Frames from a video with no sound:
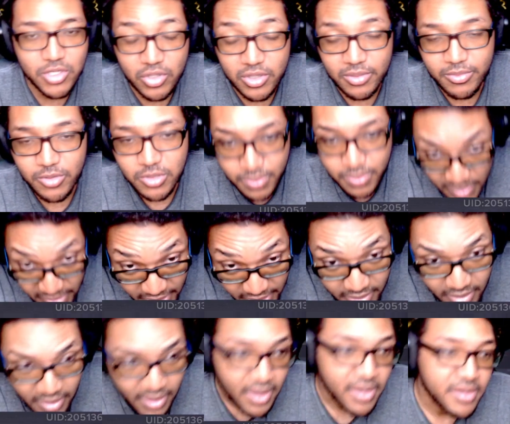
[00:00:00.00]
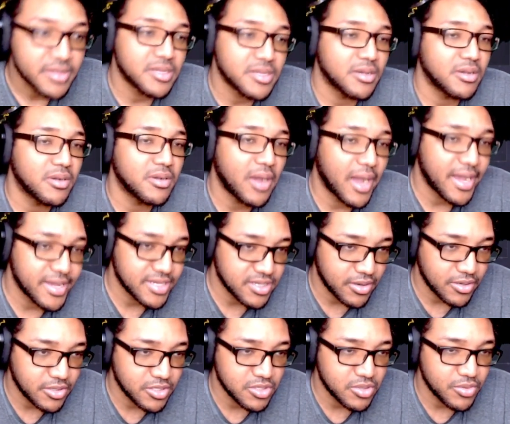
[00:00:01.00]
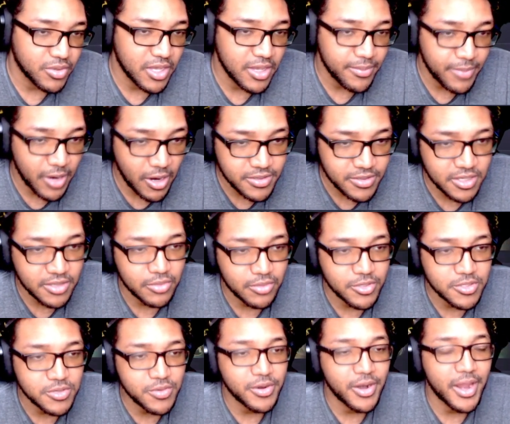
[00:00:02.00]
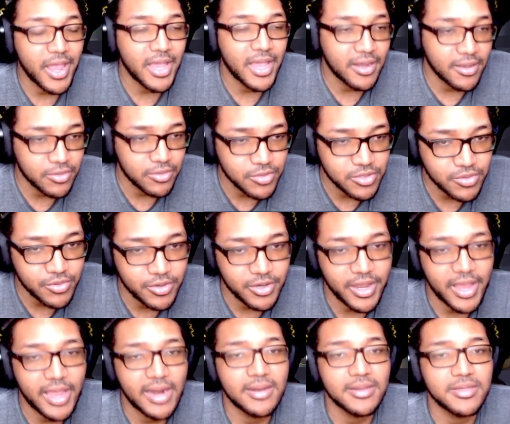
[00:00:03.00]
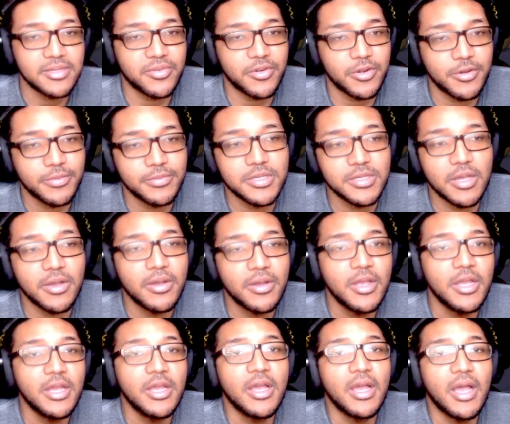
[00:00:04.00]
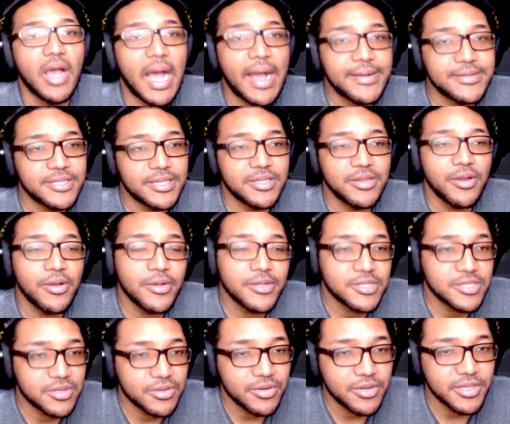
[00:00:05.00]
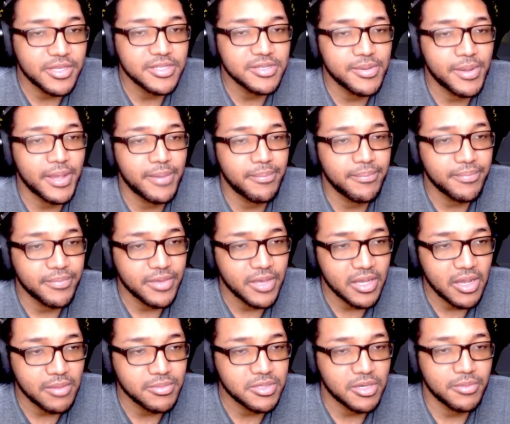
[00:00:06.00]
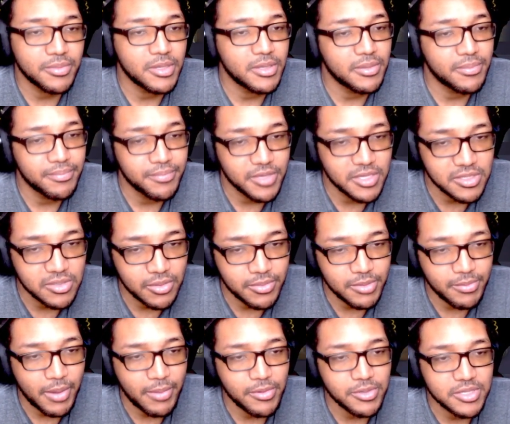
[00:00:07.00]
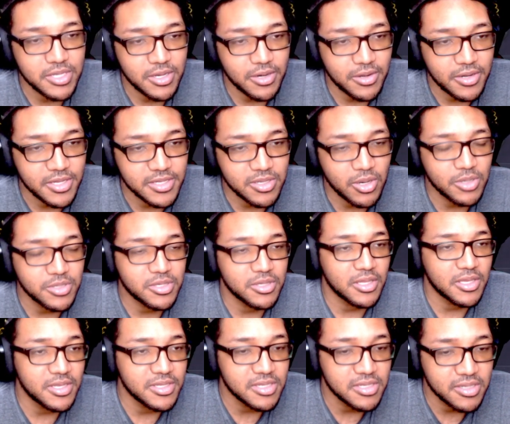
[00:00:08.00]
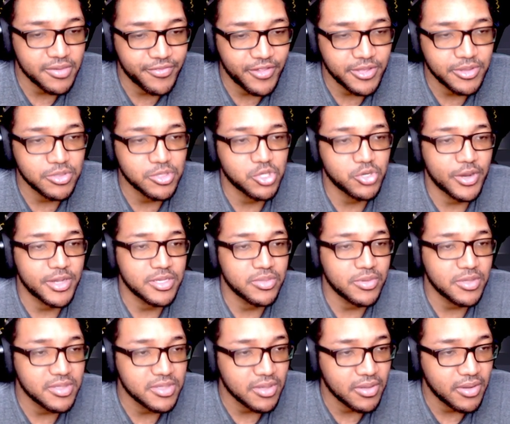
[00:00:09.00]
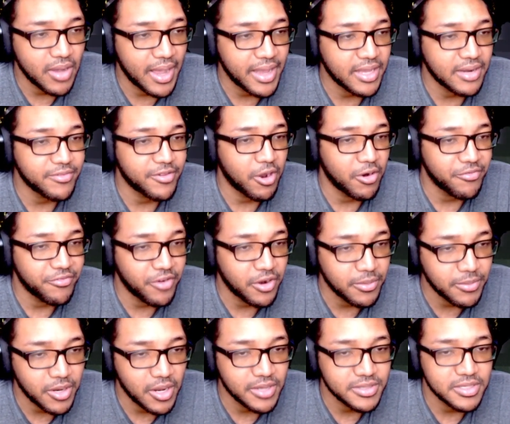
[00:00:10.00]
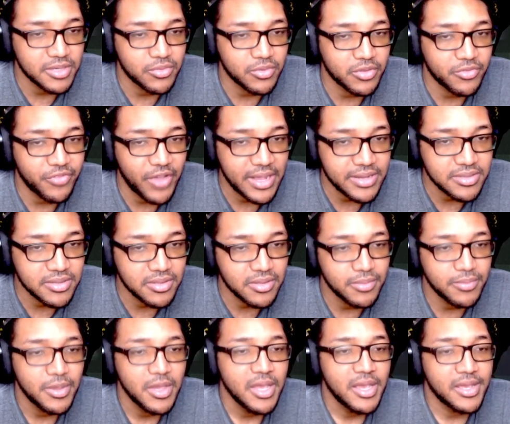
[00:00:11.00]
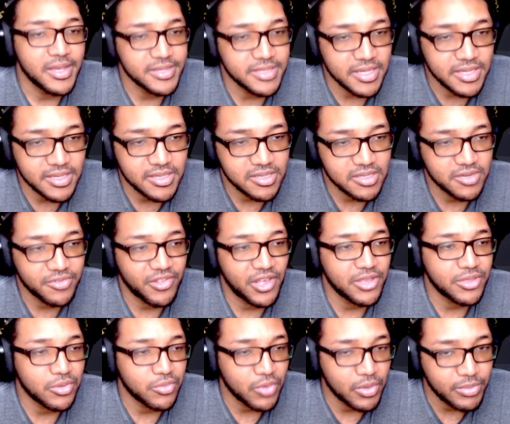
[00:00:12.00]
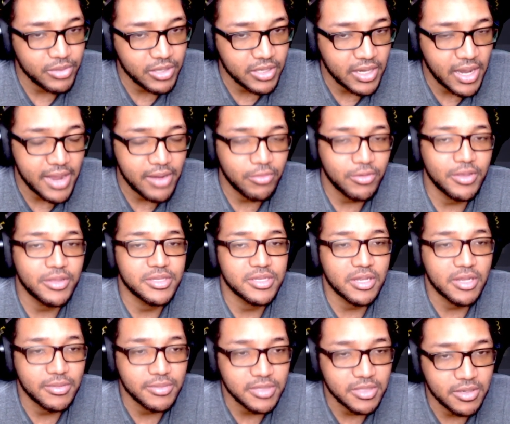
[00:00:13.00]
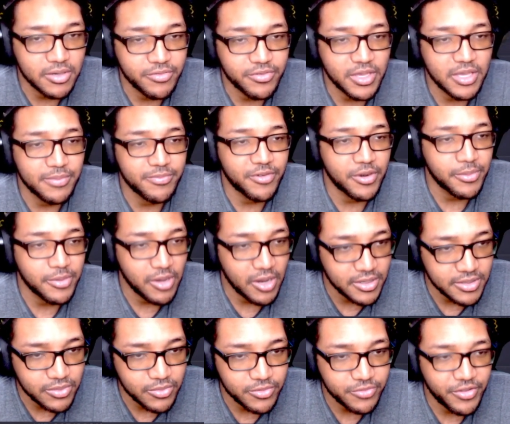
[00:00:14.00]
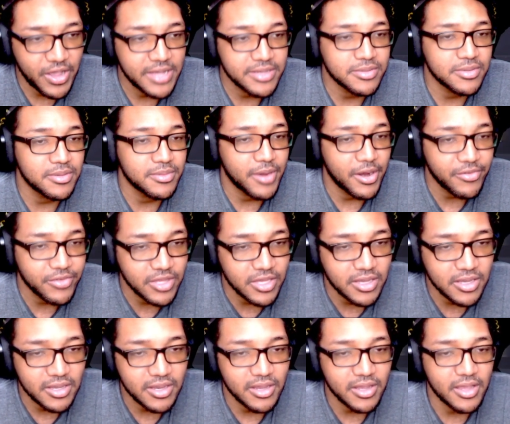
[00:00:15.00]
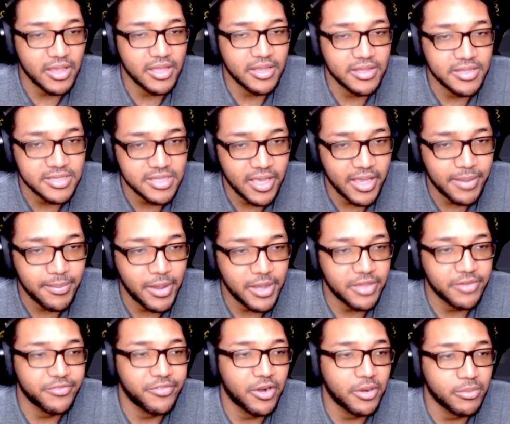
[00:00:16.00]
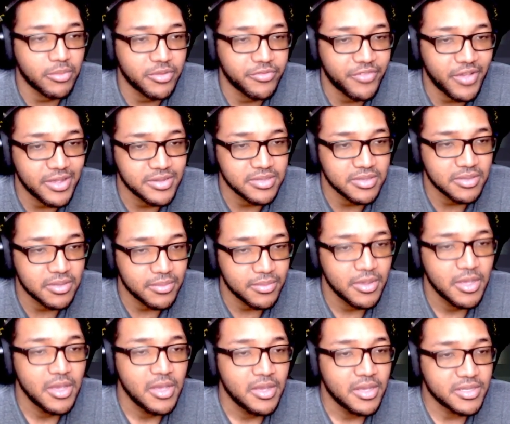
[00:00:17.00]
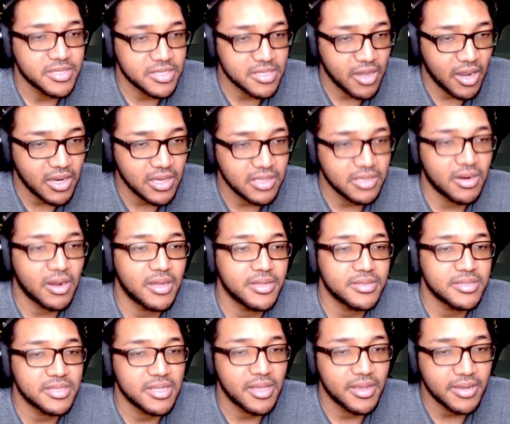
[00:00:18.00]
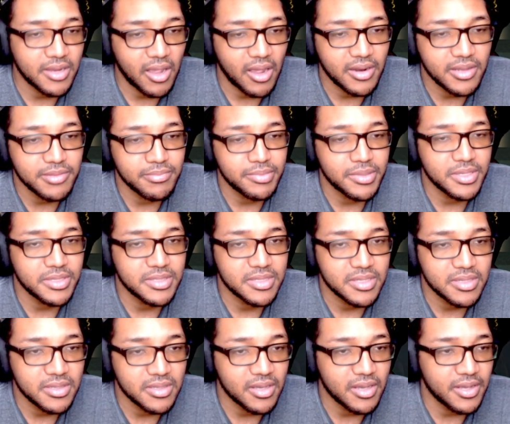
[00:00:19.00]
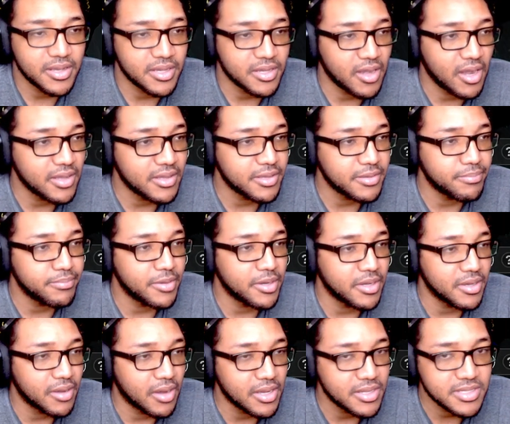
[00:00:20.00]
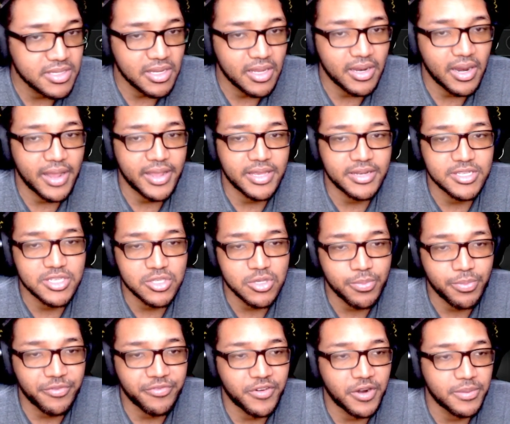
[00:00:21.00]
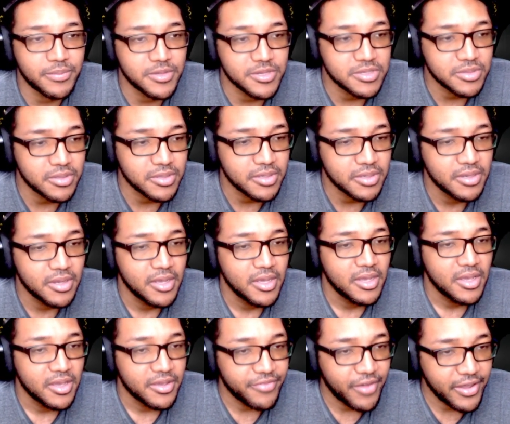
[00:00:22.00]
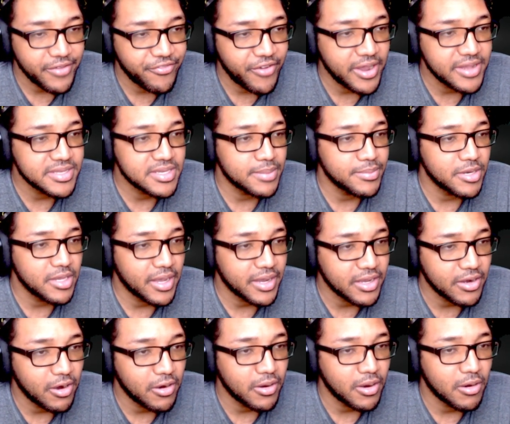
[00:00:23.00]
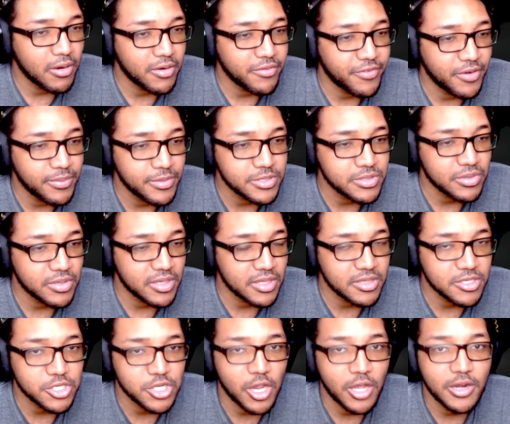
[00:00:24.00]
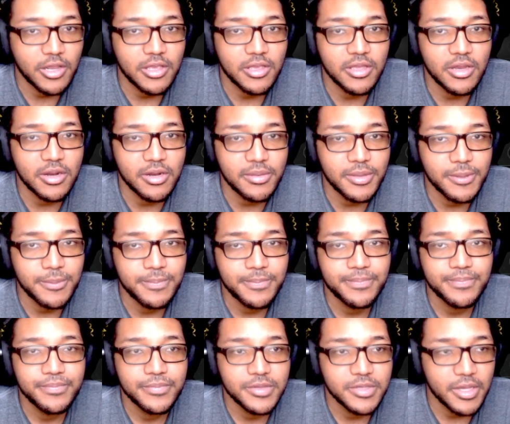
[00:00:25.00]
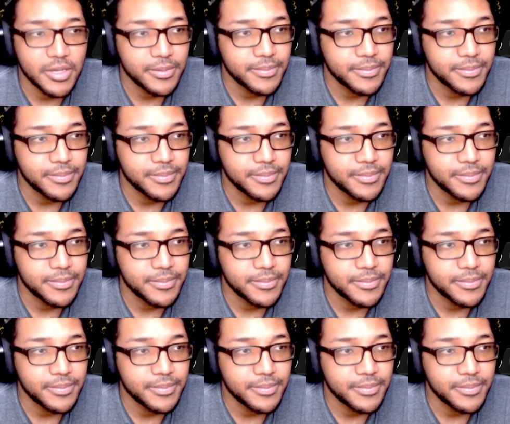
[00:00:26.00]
the most playing. So I started just doing him, and I also got the Risk Runner and got the Risk Runner catalyst for him. So I was like, you know what, screw it. He's gonna be my most geared. He's also the easiest to fly through strikes with, so I could farm content really fast with him. He's the easiest to fly through Realm of the Nine with, so I was gonna keep farming content with fast with him. Everything in this game I could farm really fast with him. It's just Gauntlet Onslaught and Gauntlet Blitz. Gauntlet Onslaught, I could super farm this one. If I find somebody, I could hard farm this one and get the shoddy. You know what I mean? So,